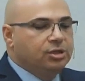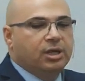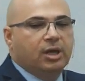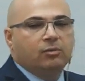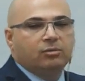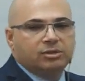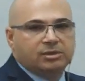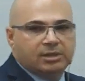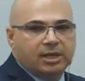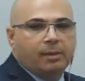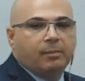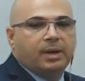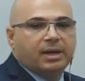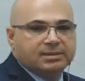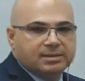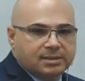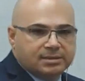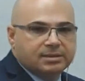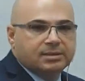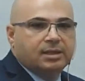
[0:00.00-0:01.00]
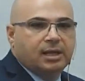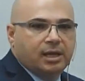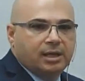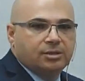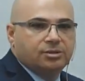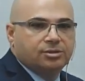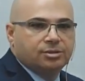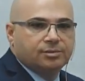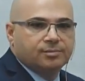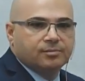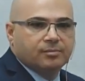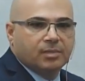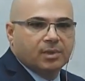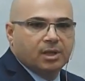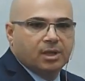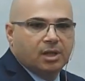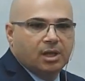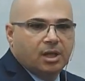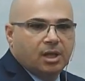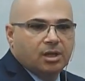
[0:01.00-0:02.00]
It
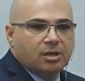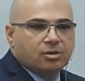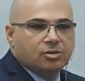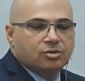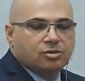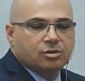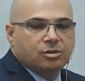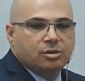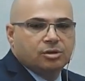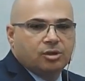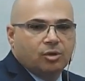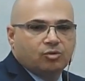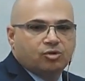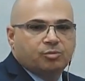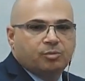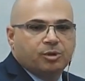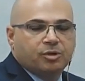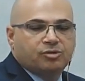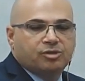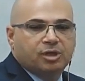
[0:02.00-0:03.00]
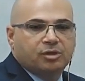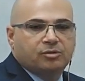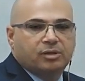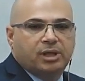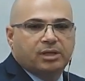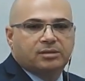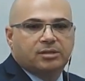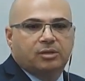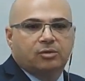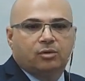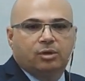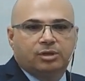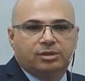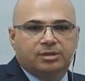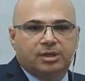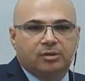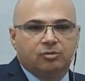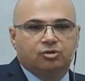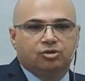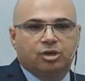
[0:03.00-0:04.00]
shows where the city is and
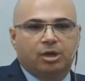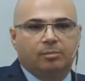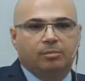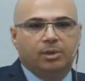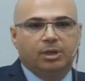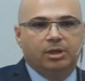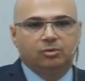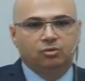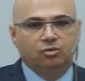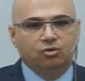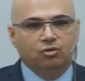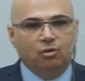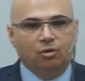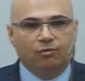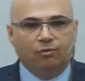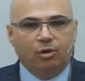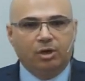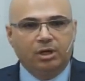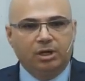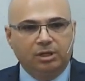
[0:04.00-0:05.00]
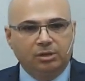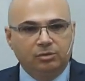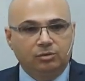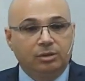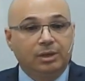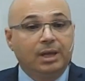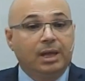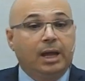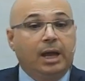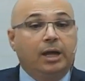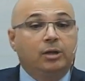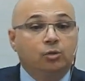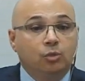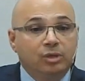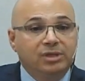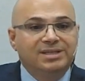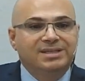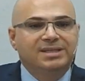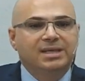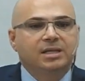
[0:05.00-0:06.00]
uh, what is outside of the city.
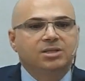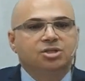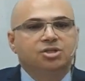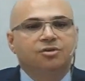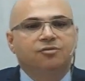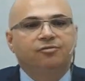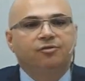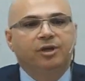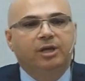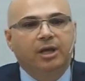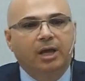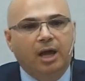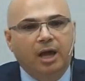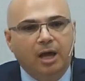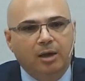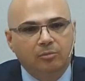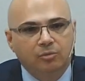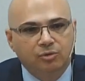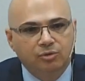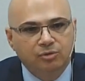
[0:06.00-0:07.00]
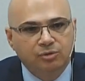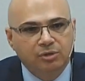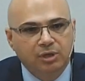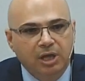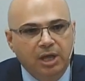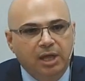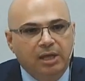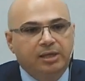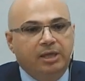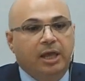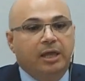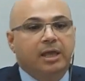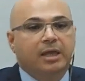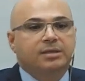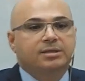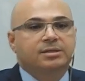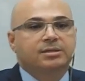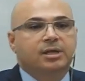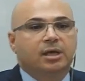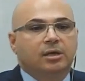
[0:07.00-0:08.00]
So the Holy Spirit is
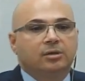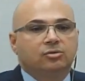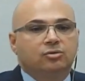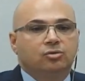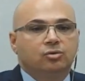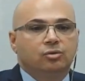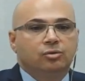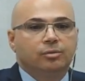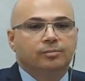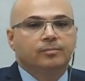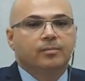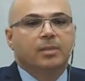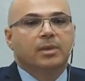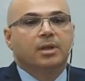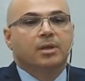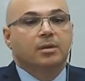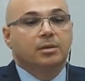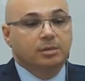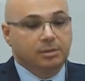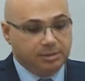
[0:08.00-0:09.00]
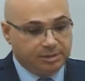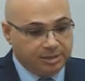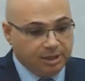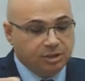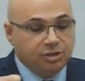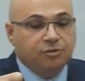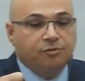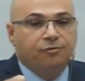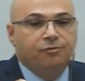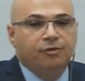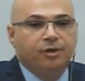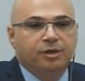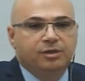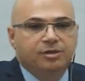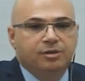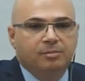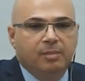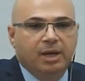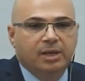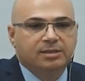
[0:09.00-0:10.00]
calling us to sanctify
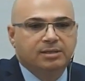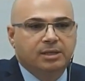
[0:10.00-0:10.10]
ourselves.